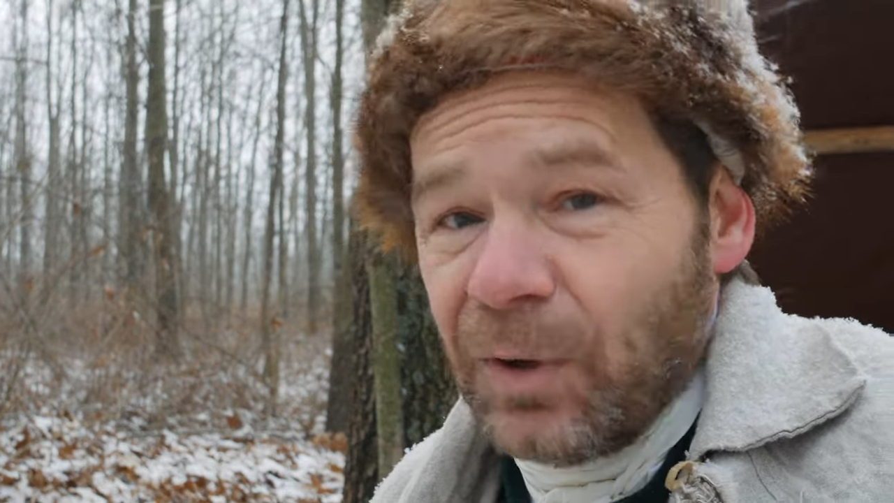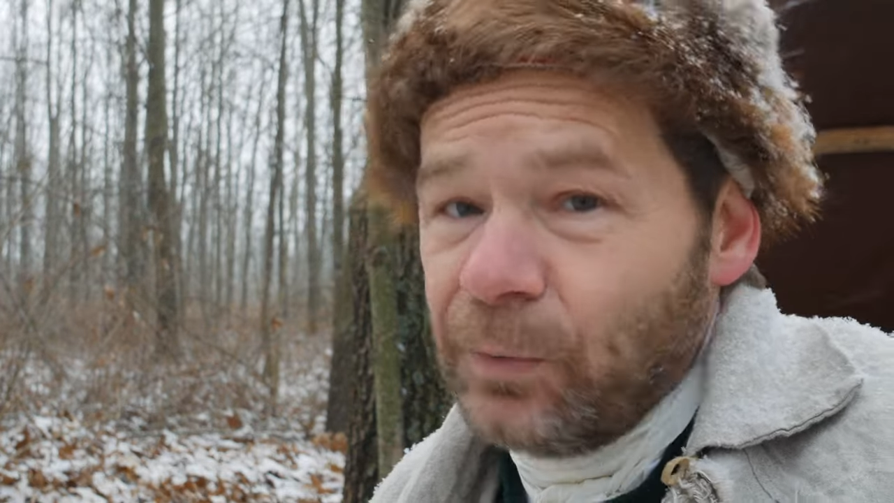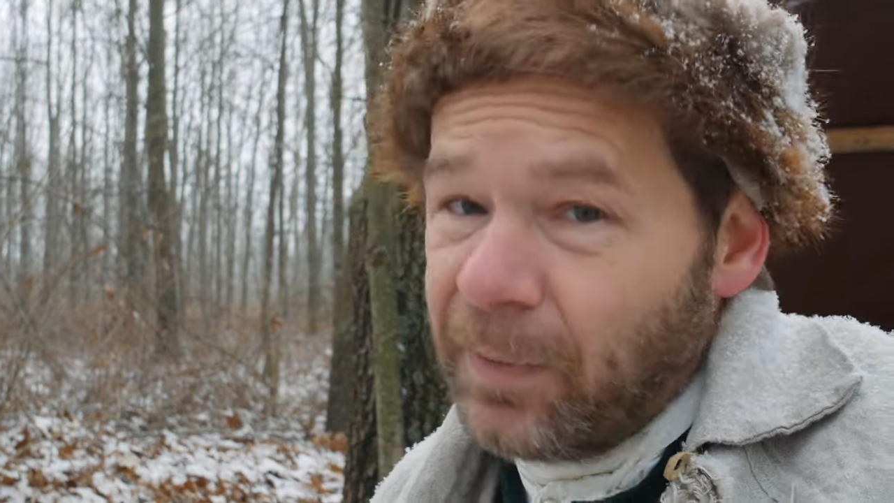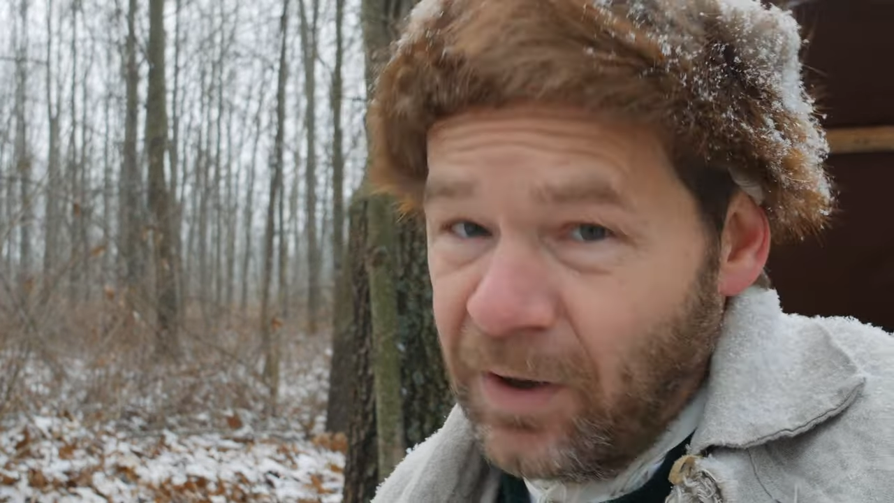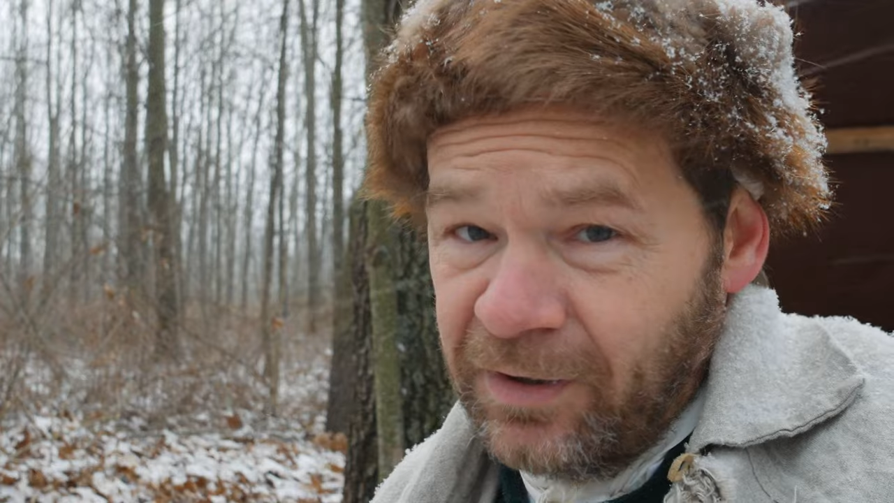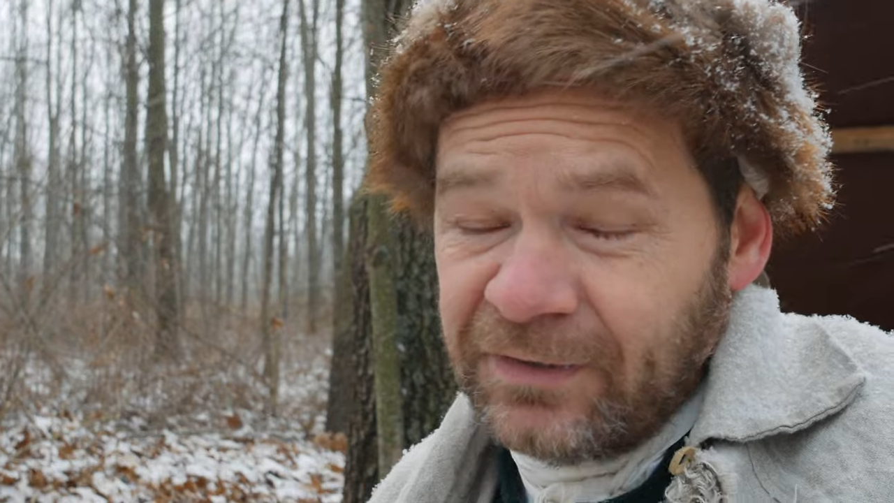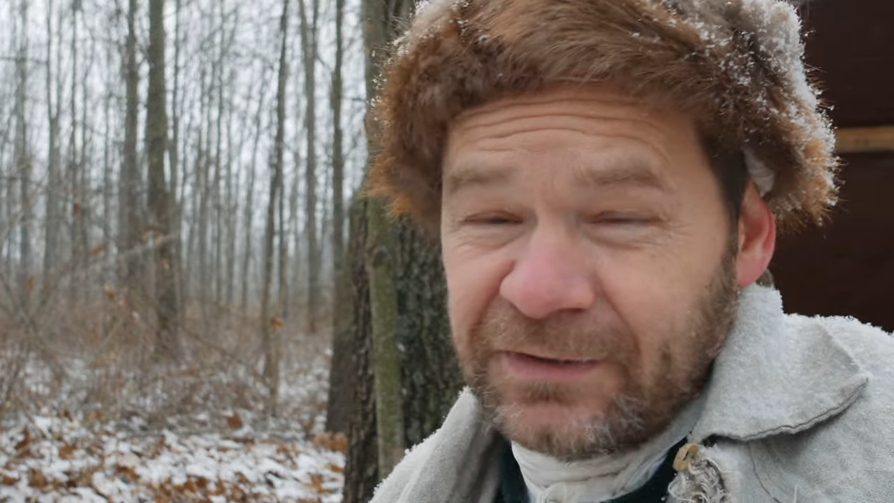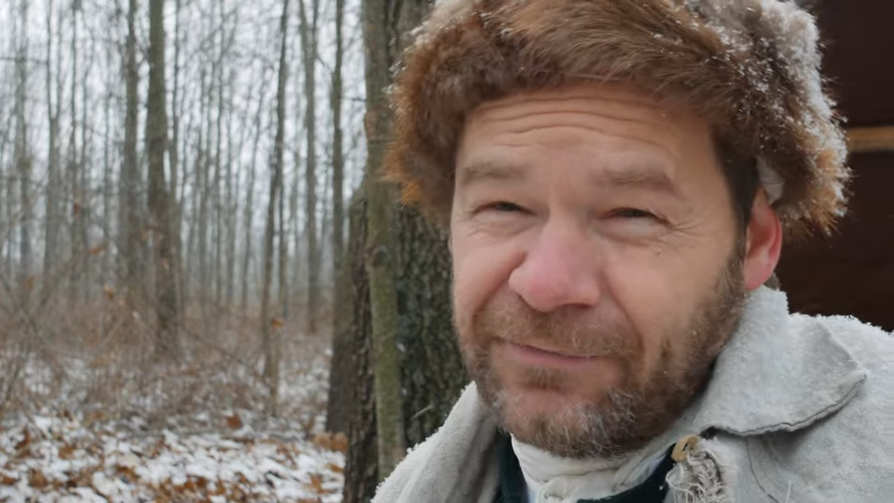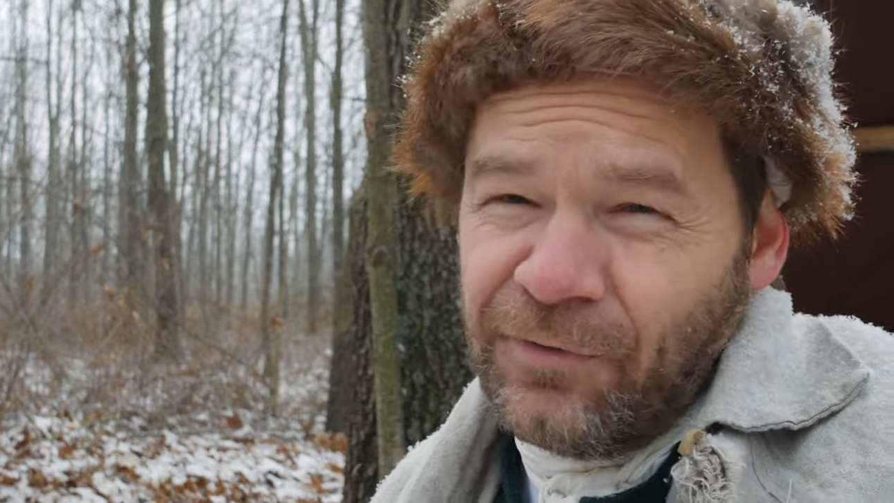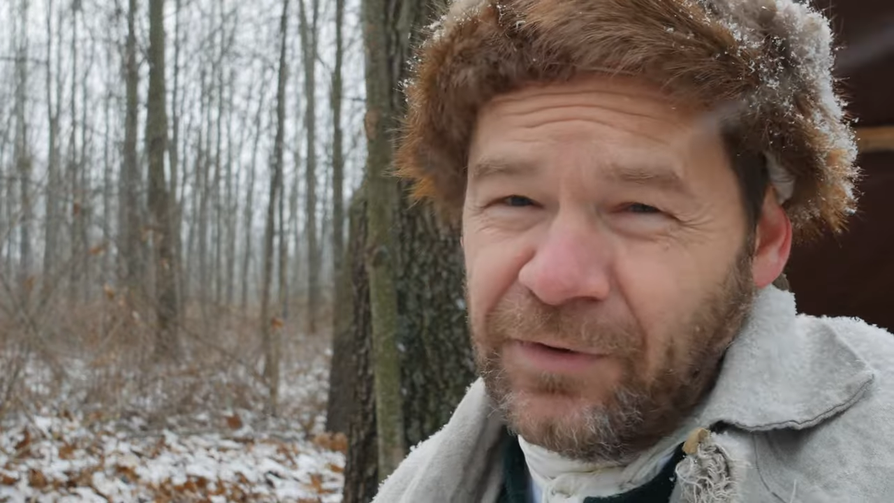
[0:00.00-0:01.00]
build
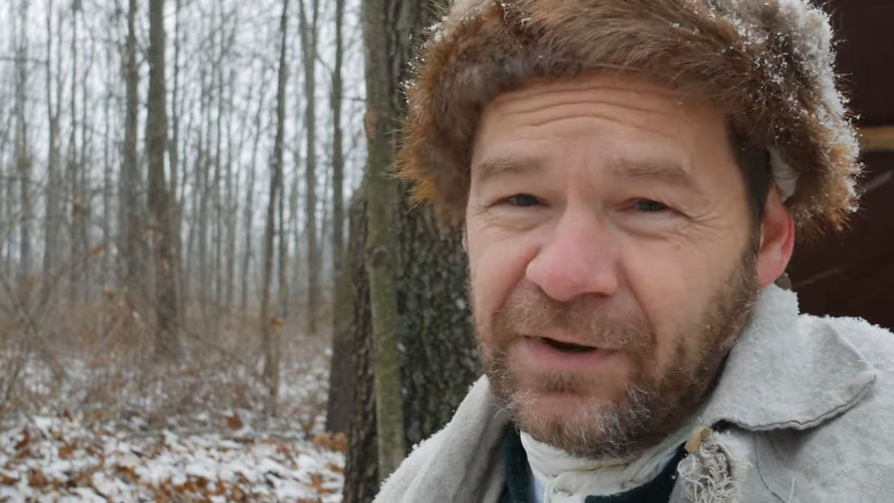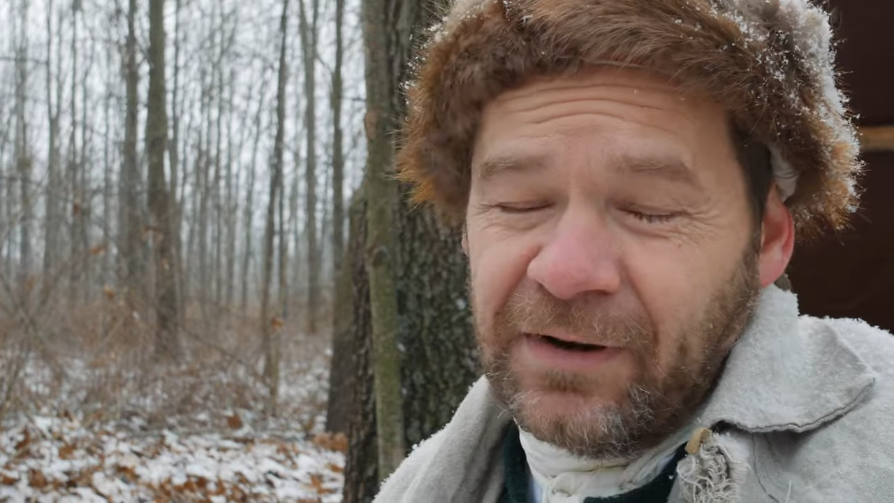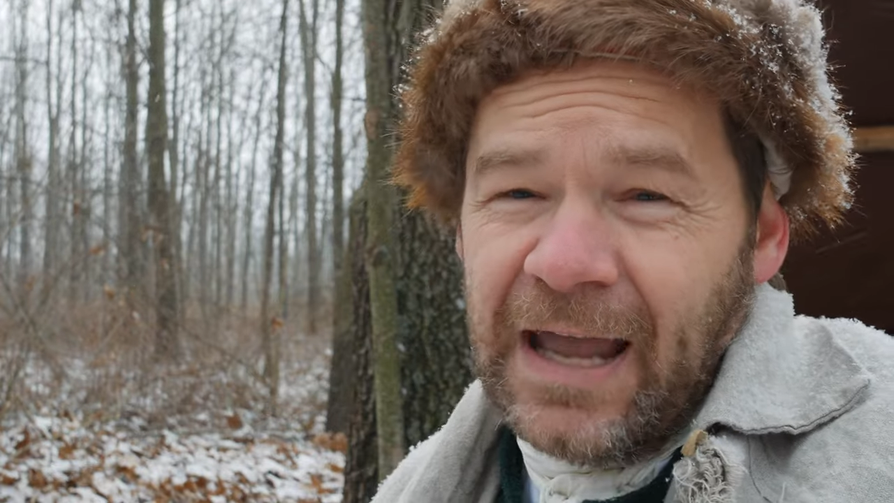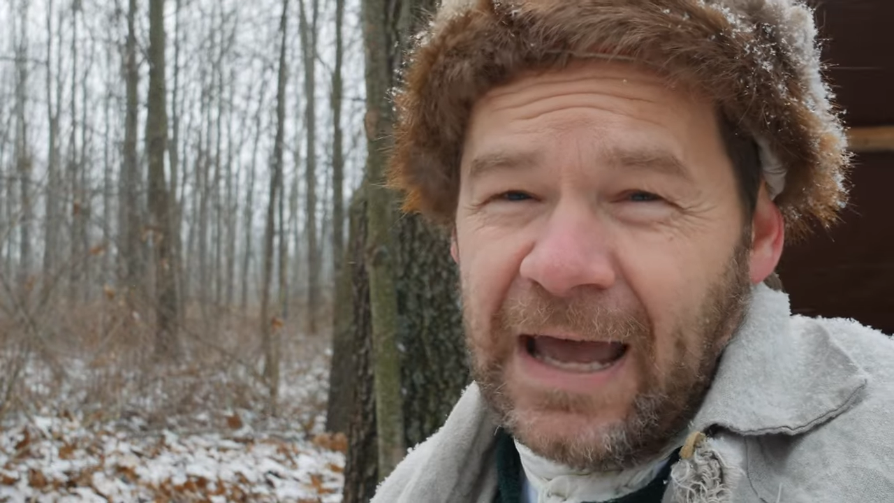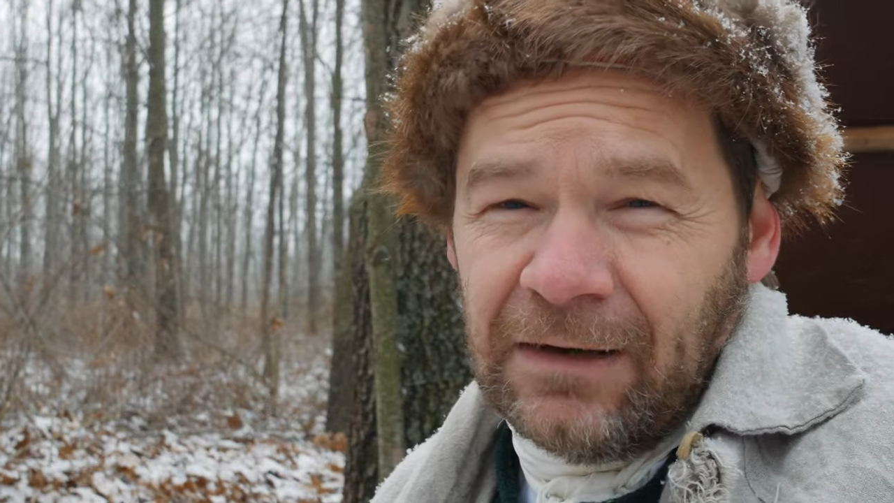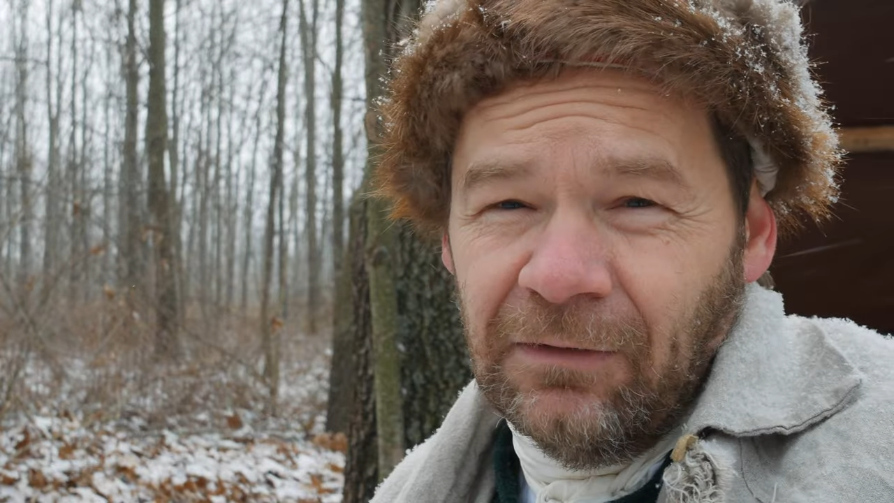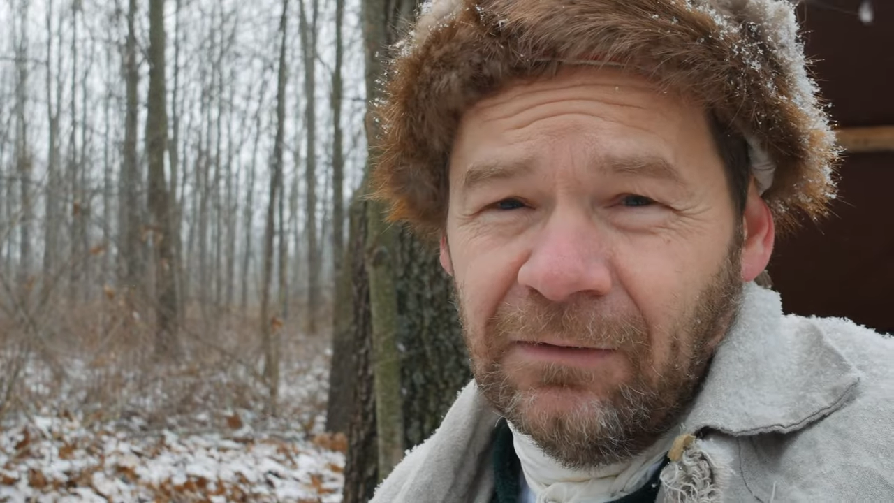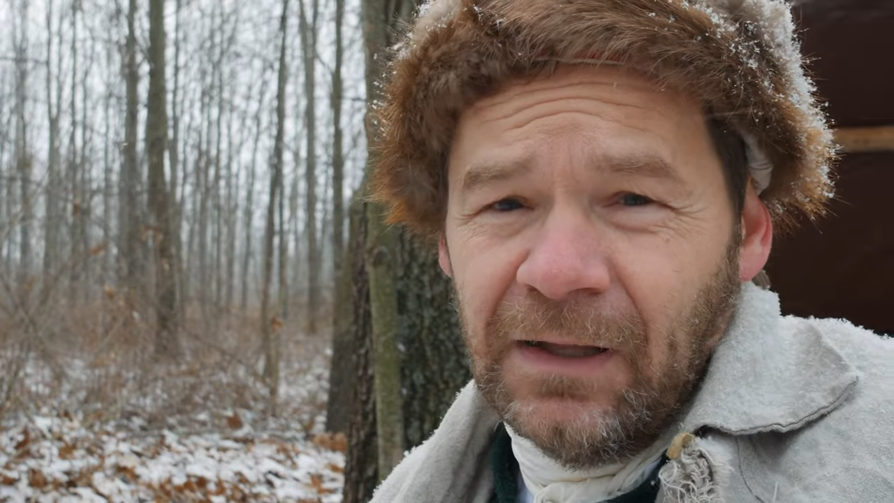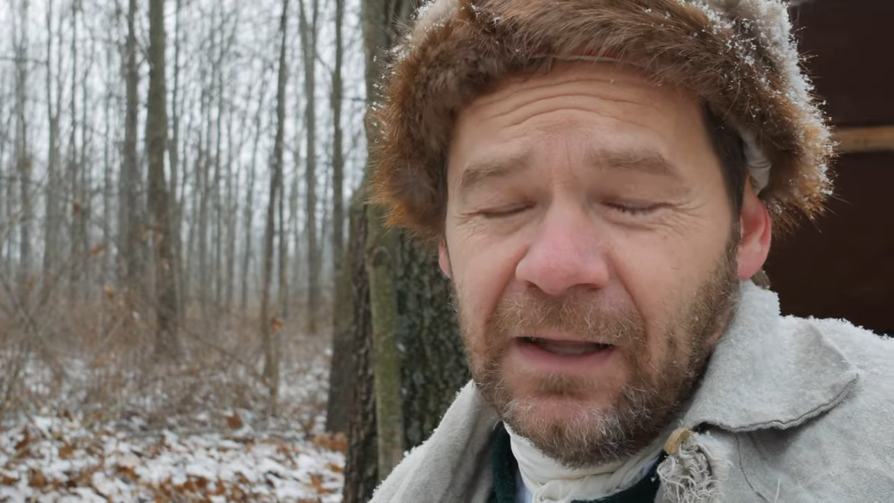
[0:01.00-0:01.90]
barns for their cattle